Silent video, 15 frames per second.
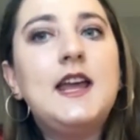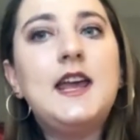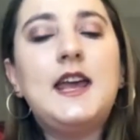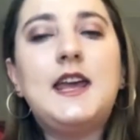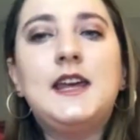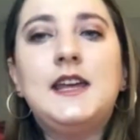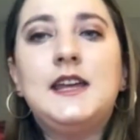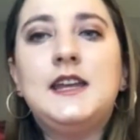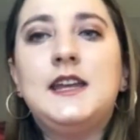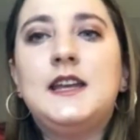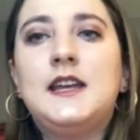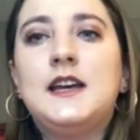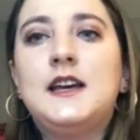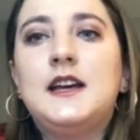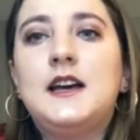
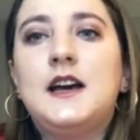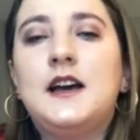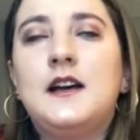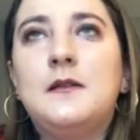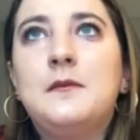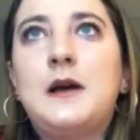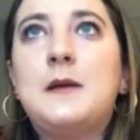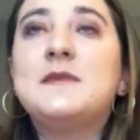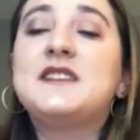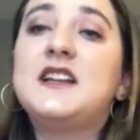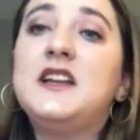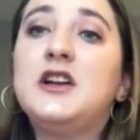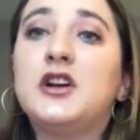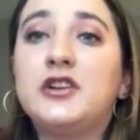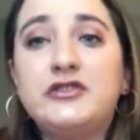I'm
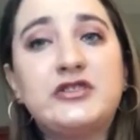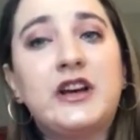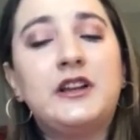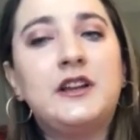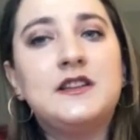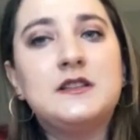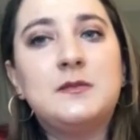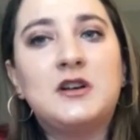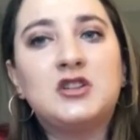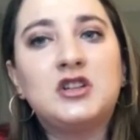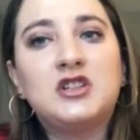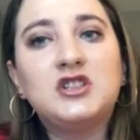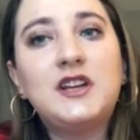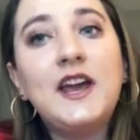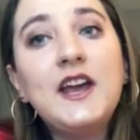studying early childhood and special
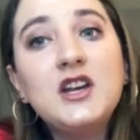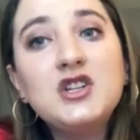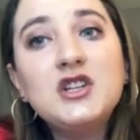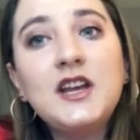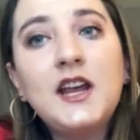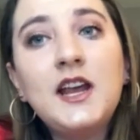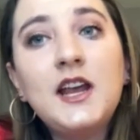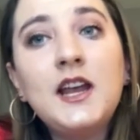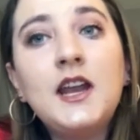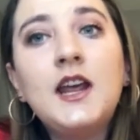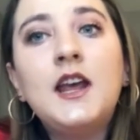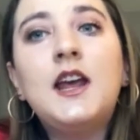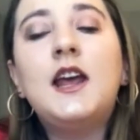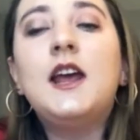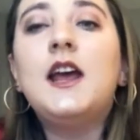education.
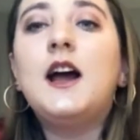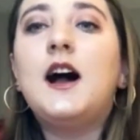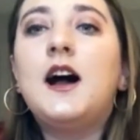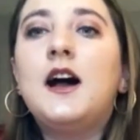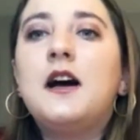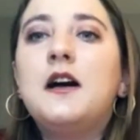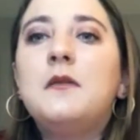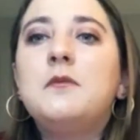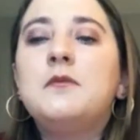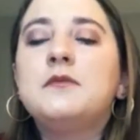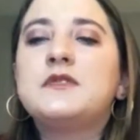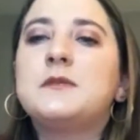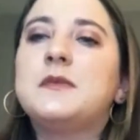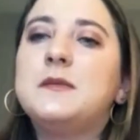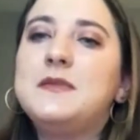So
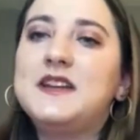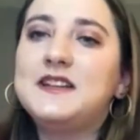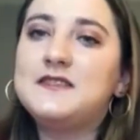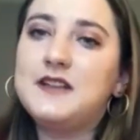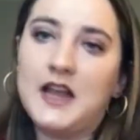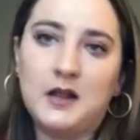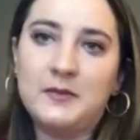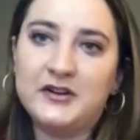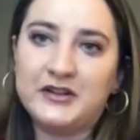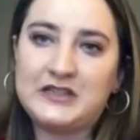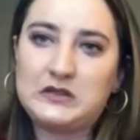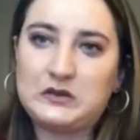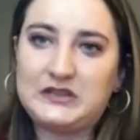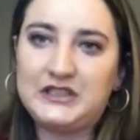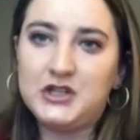I'm going to be an elementary
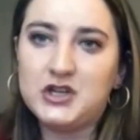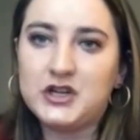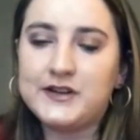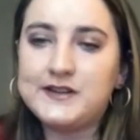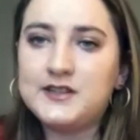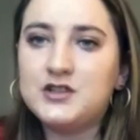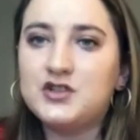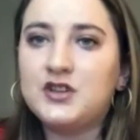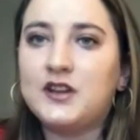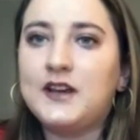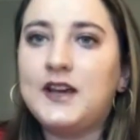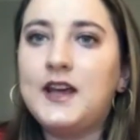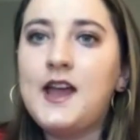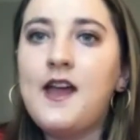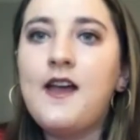school teacher
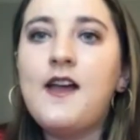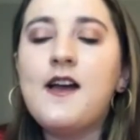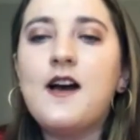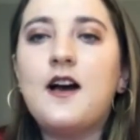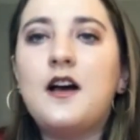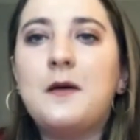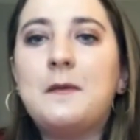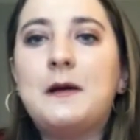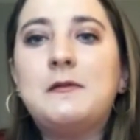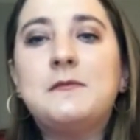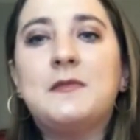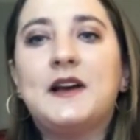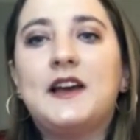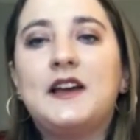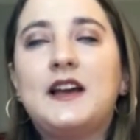essentially.
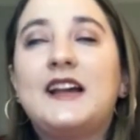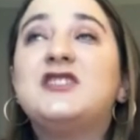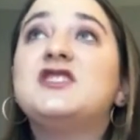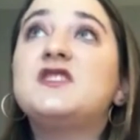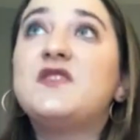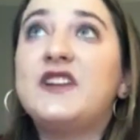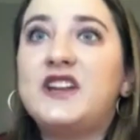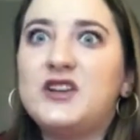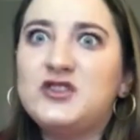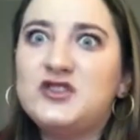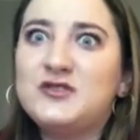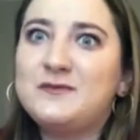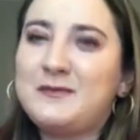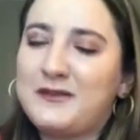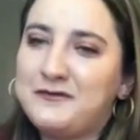I just
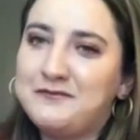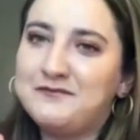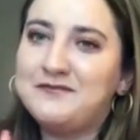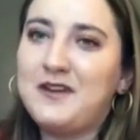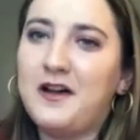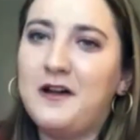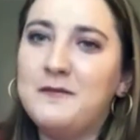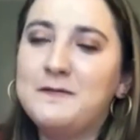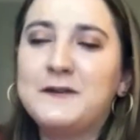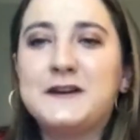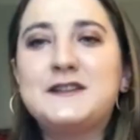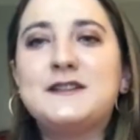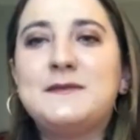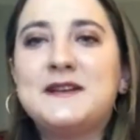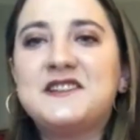finished my
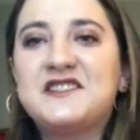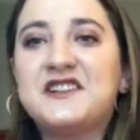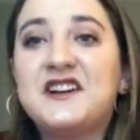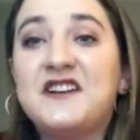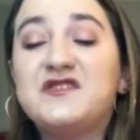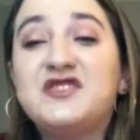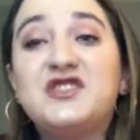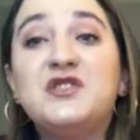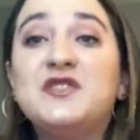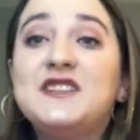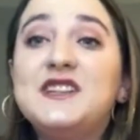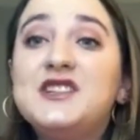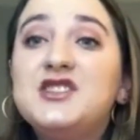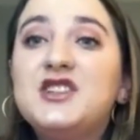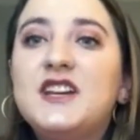first semester of student
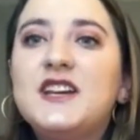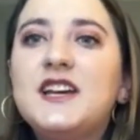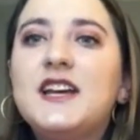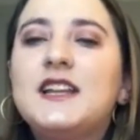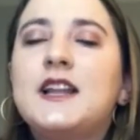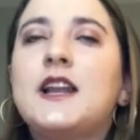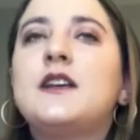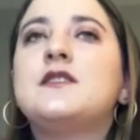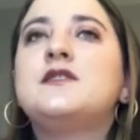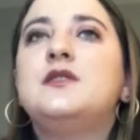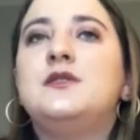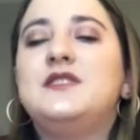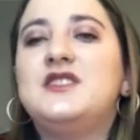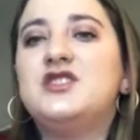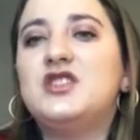teaching, and then I'll
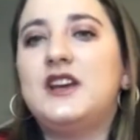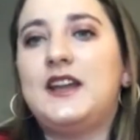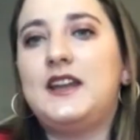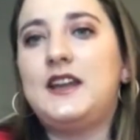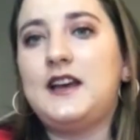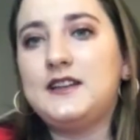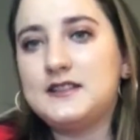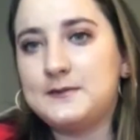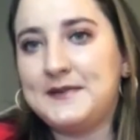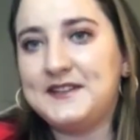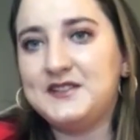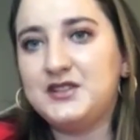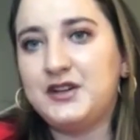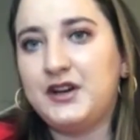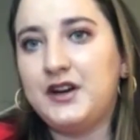student teach again next
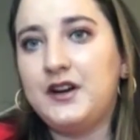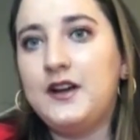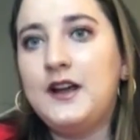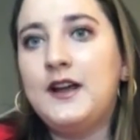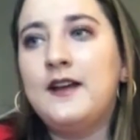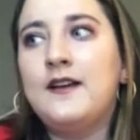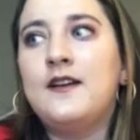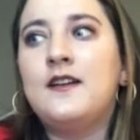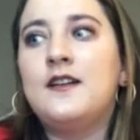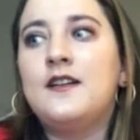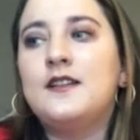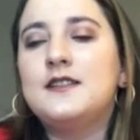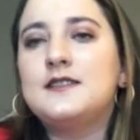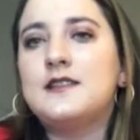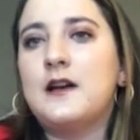semester.
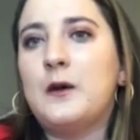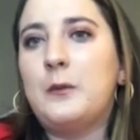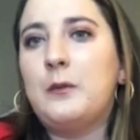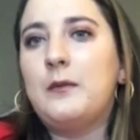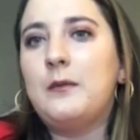So